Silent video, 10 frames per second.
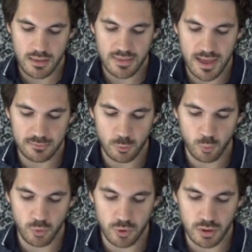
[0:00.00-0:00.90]
that
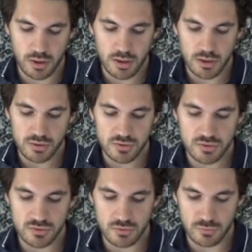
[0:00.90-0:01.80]
were
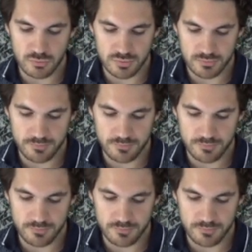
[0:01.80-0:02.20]
sold?